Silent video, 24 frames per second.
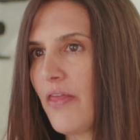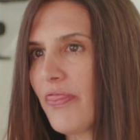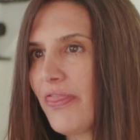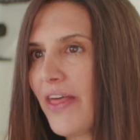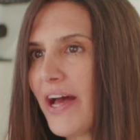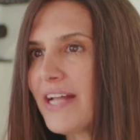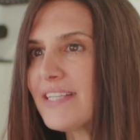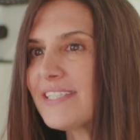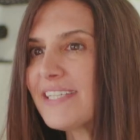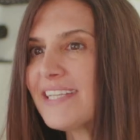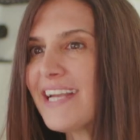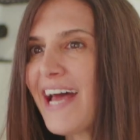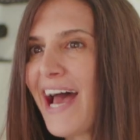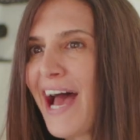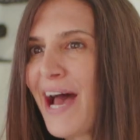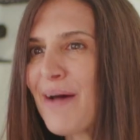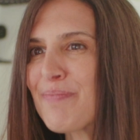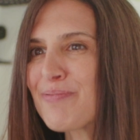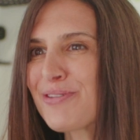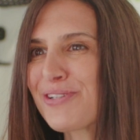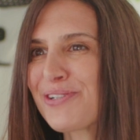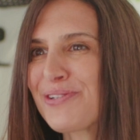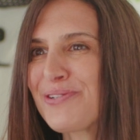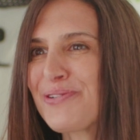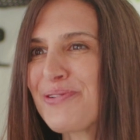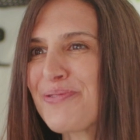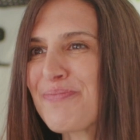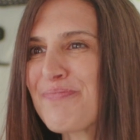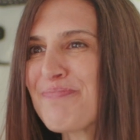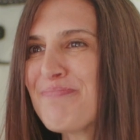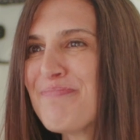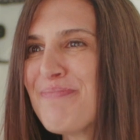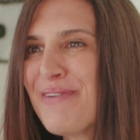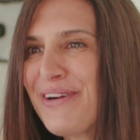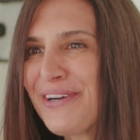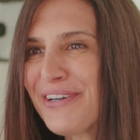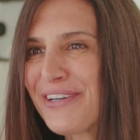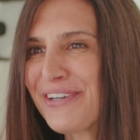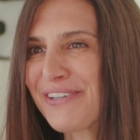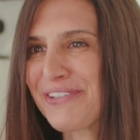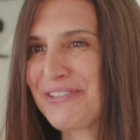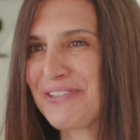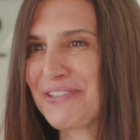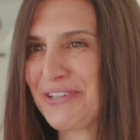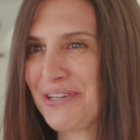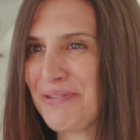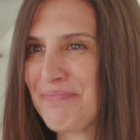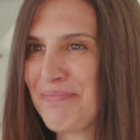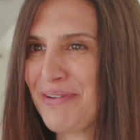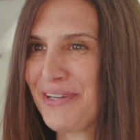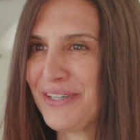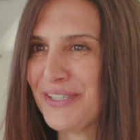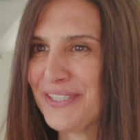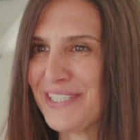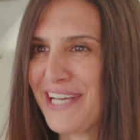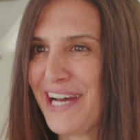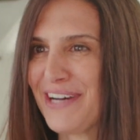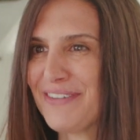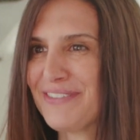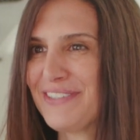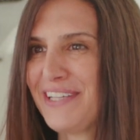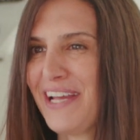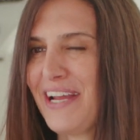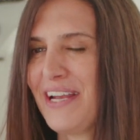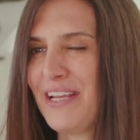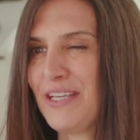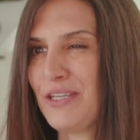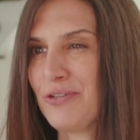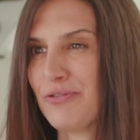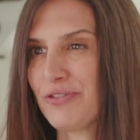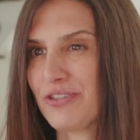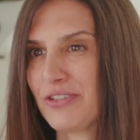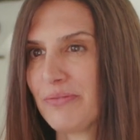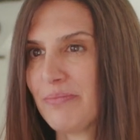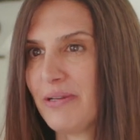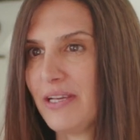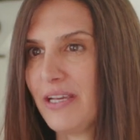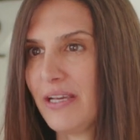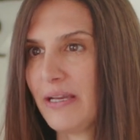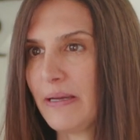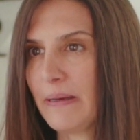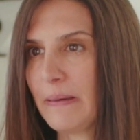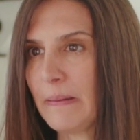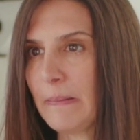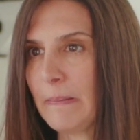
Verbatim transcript: That's an absolute miracle compared to how dating used to be.